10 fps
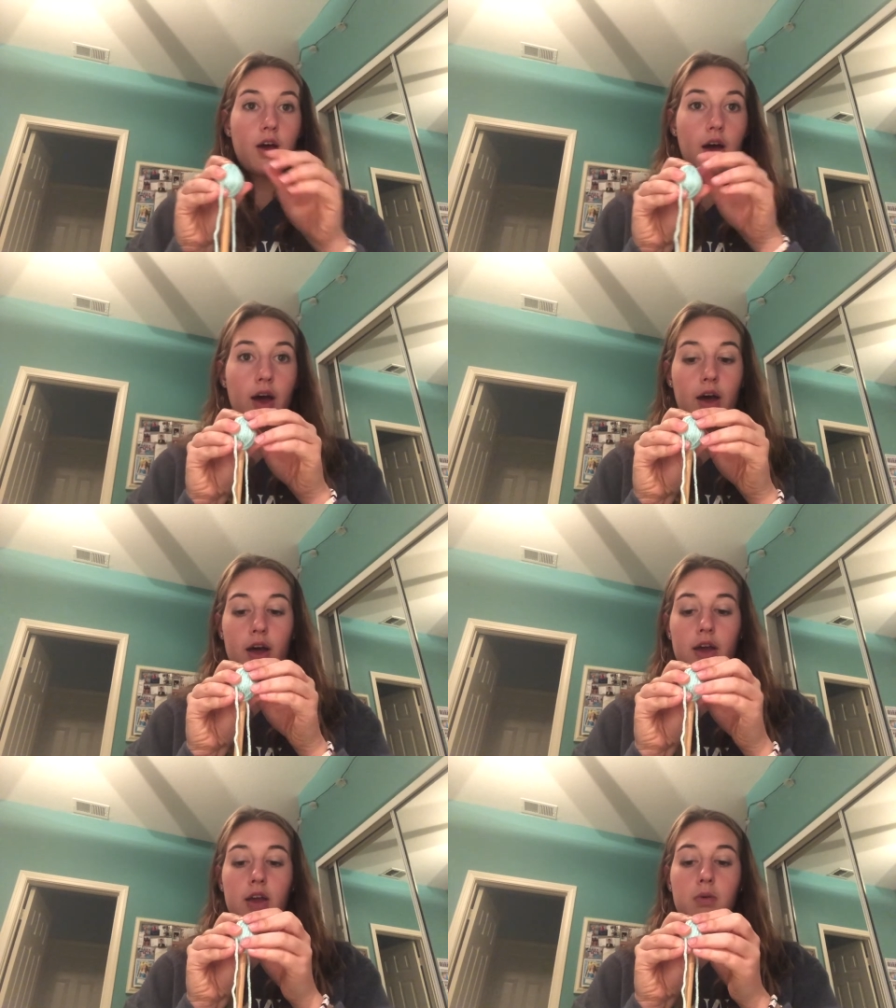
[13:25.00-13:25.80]

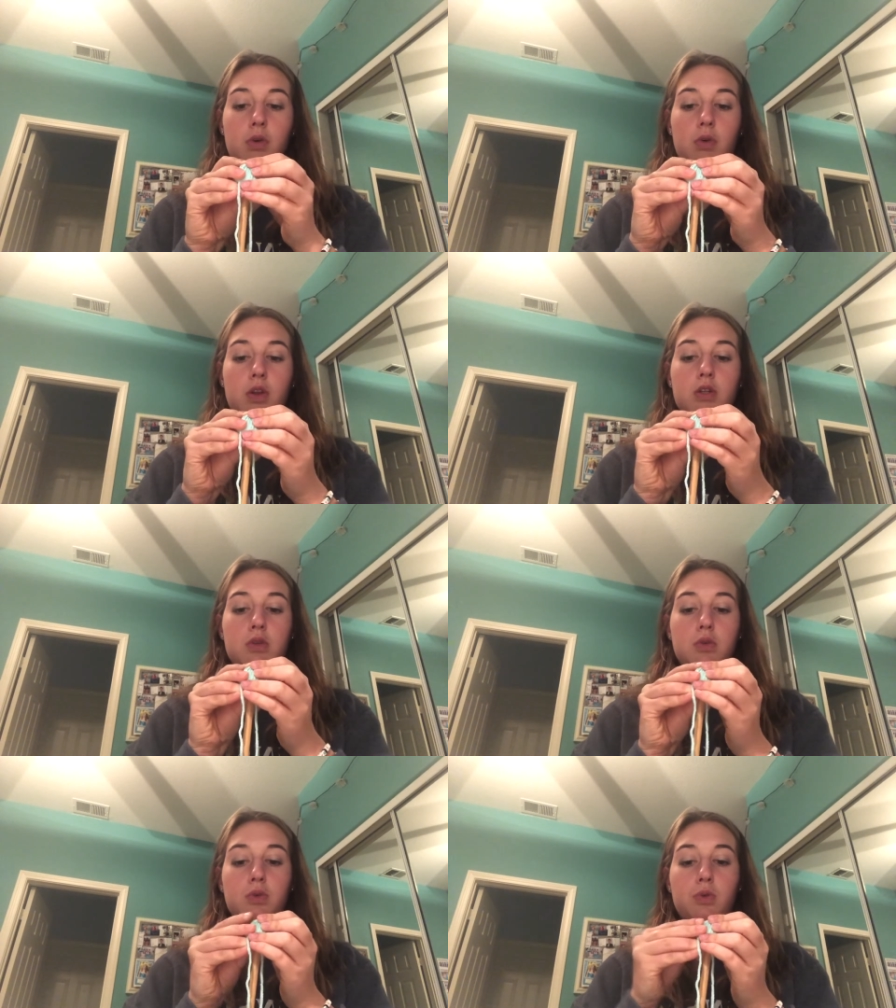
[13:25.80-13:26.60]
I am going
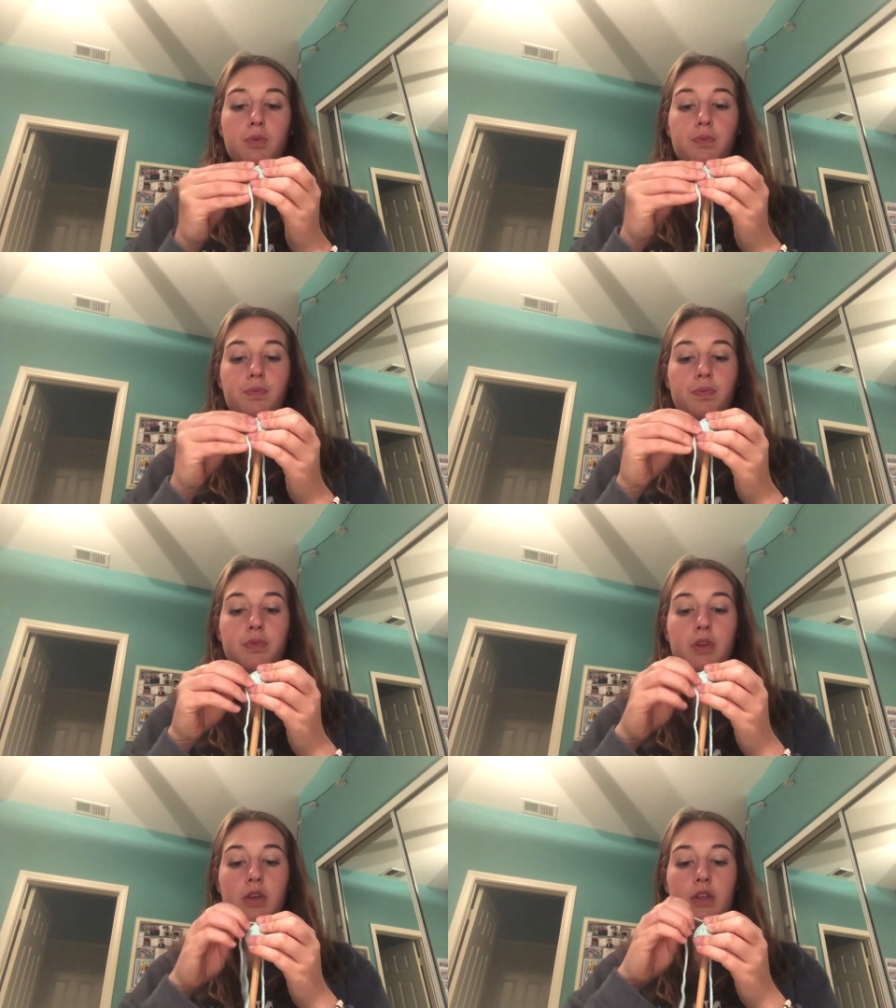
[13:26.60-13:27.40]
to,
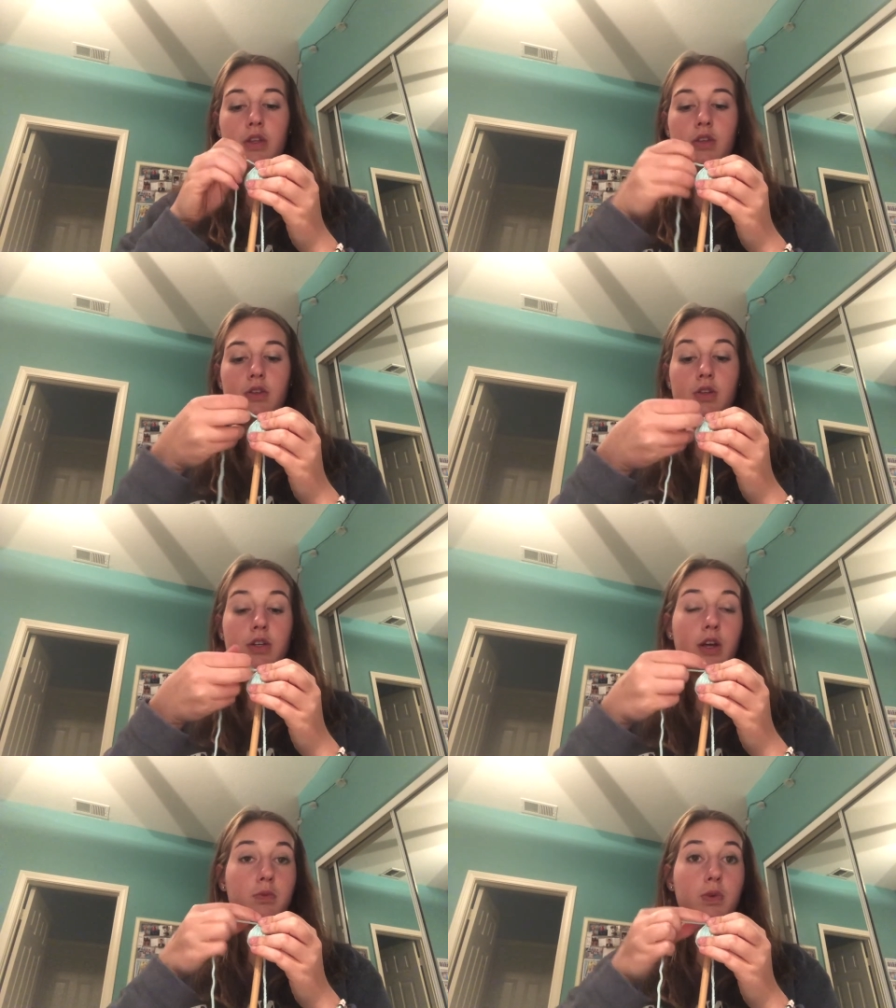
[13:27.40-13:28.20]
so you're
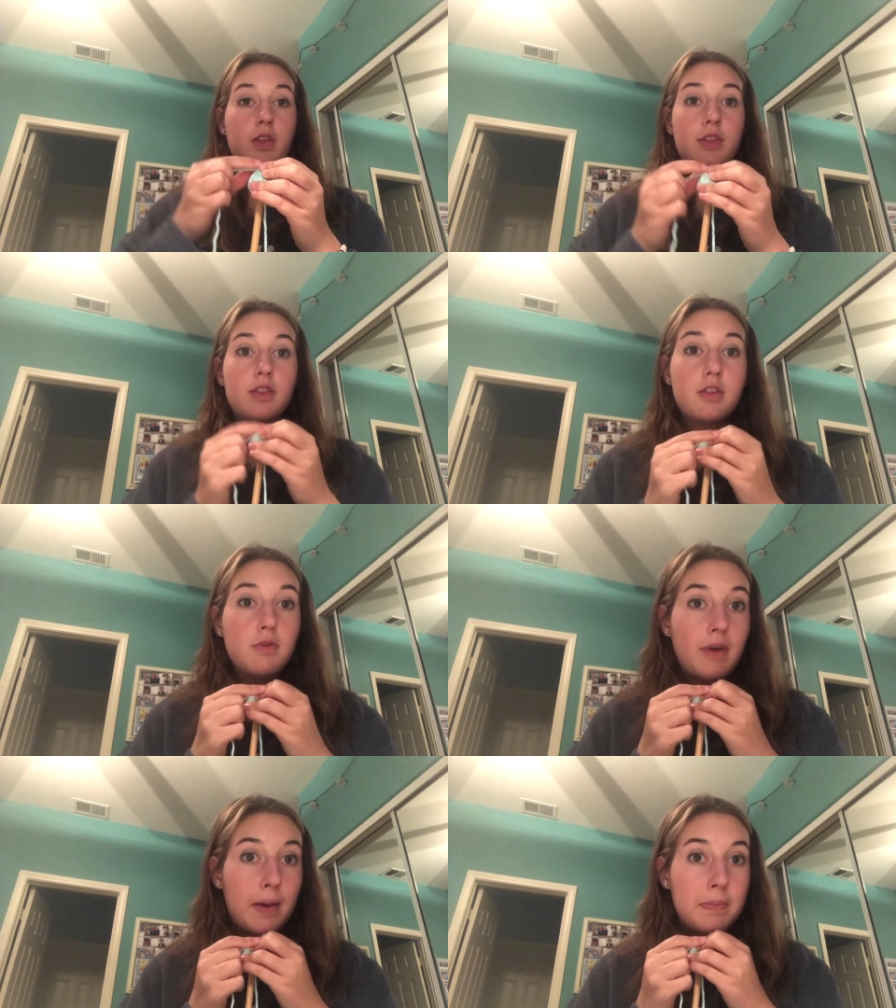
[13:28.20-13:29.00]
done with the
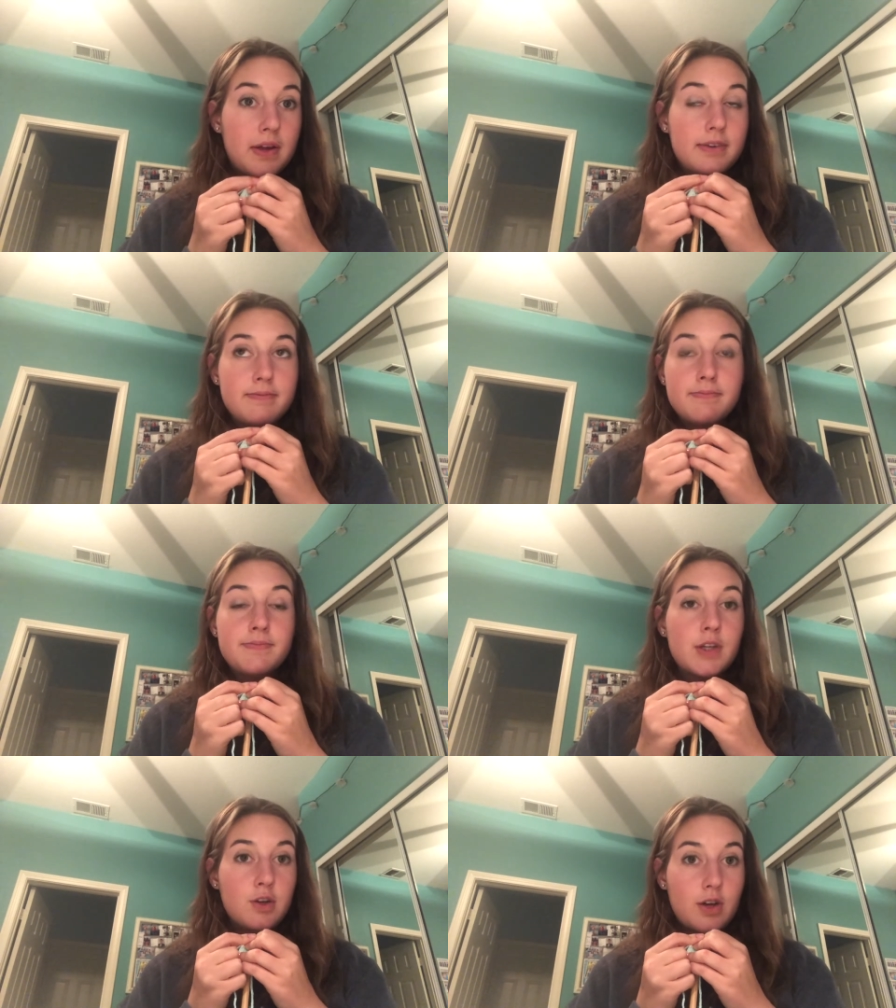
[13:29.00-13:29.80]
wrapping,
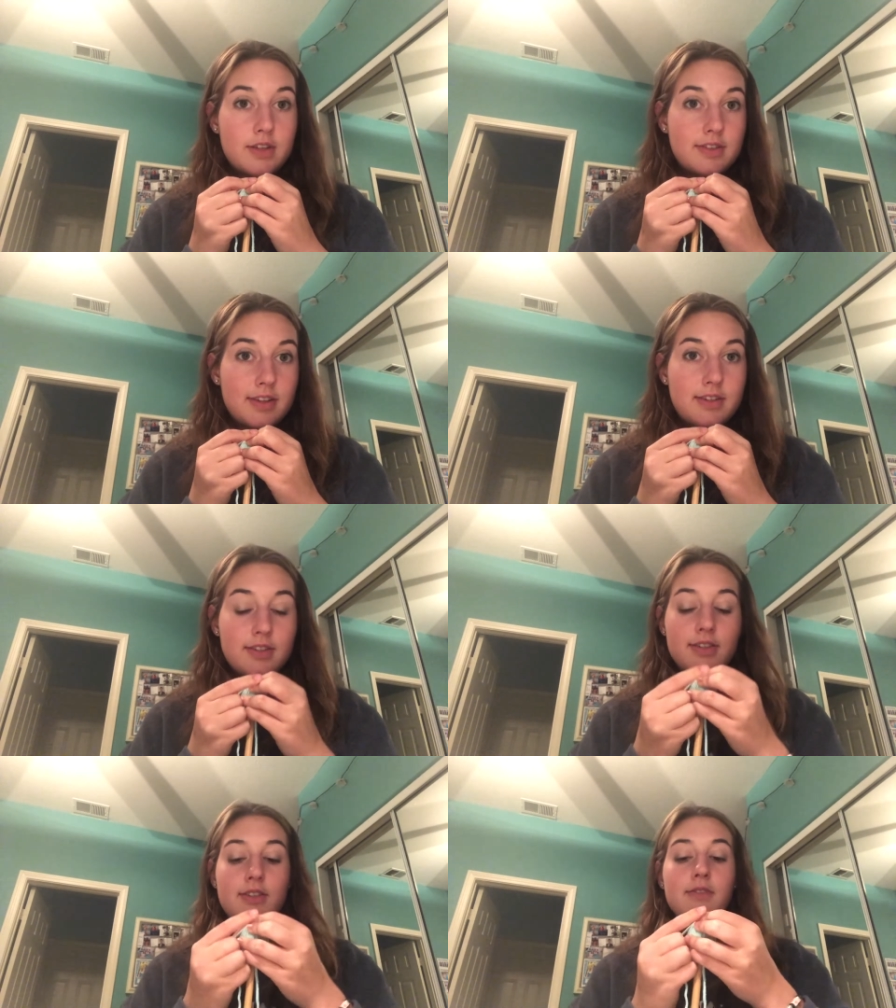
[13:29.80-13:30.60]

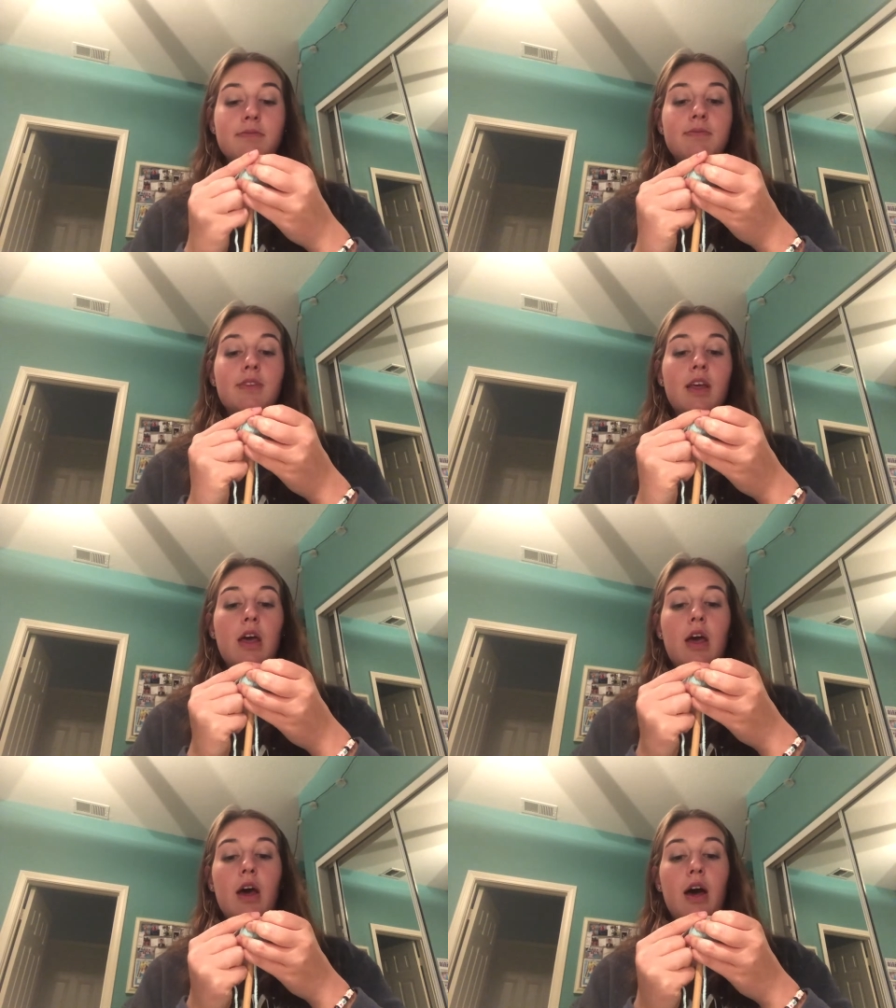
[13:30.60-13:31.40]
congratulations.
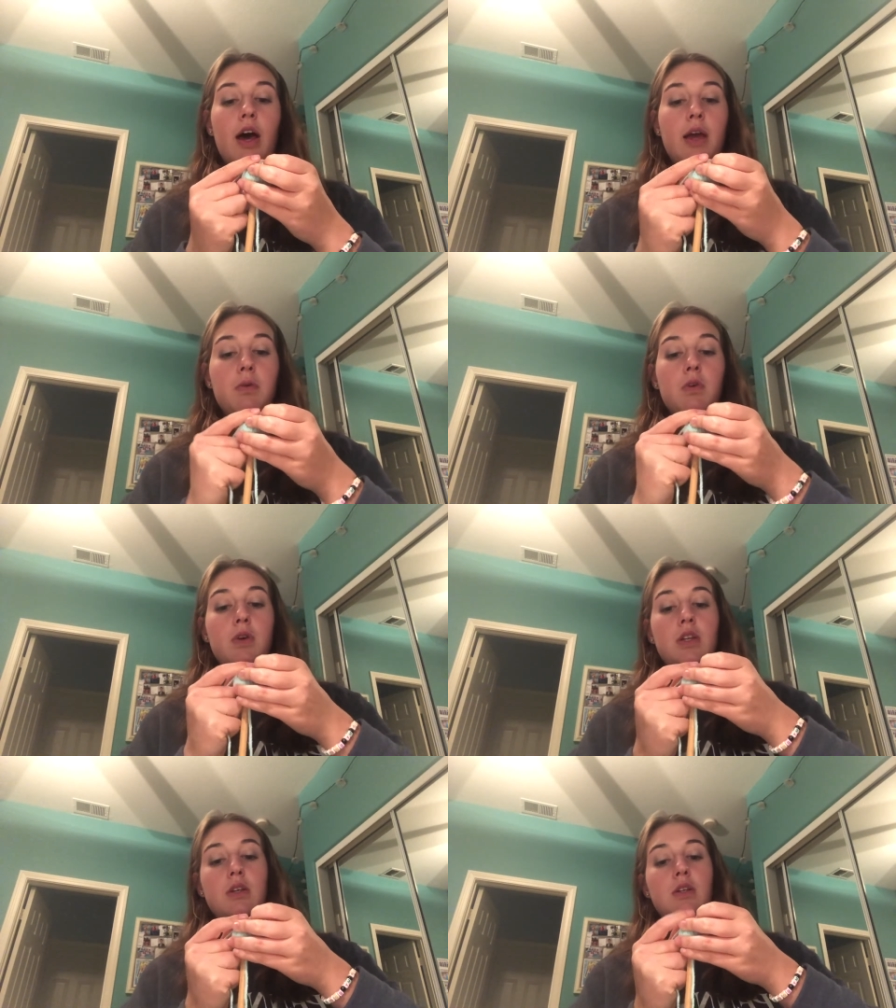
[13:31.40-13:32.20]
I am
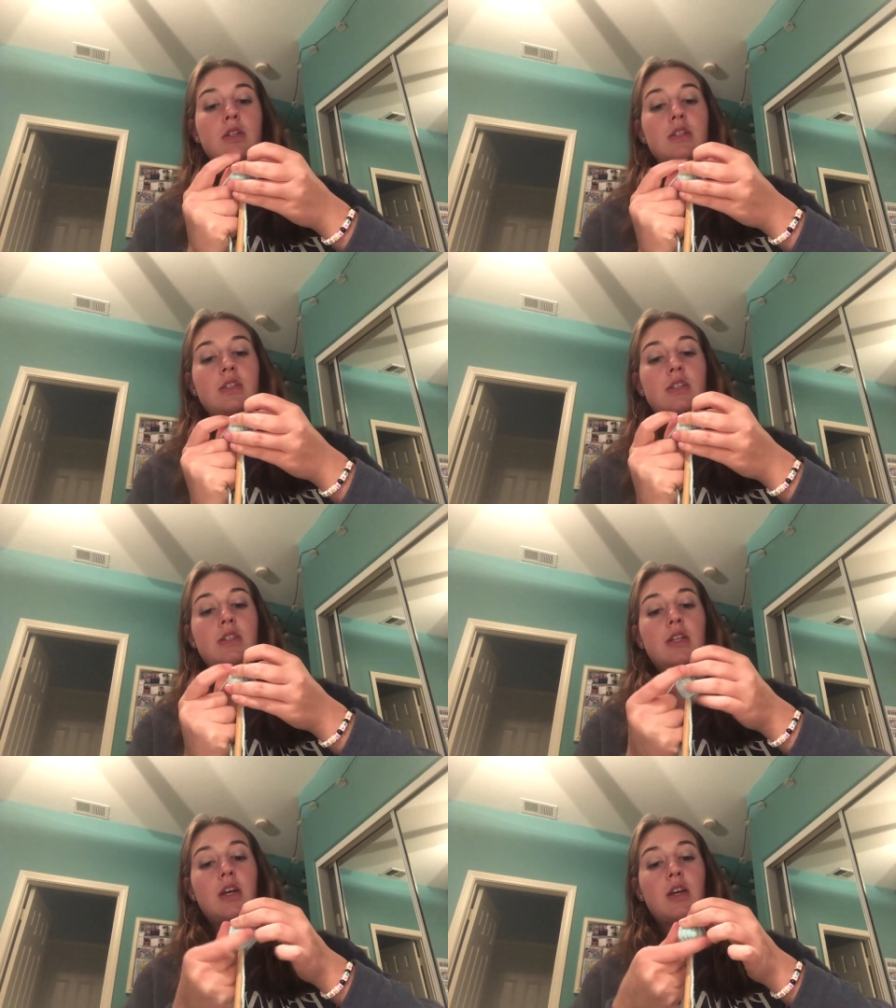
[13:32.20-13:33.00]
going to
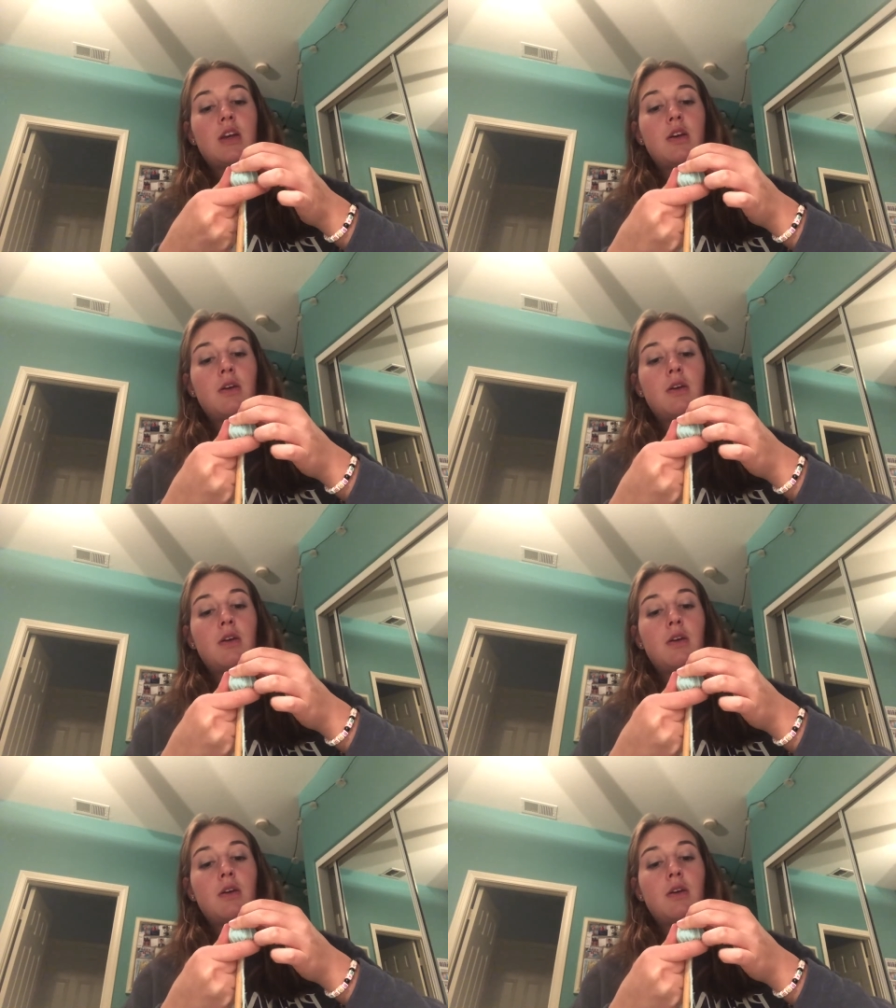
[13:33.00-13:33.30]
stick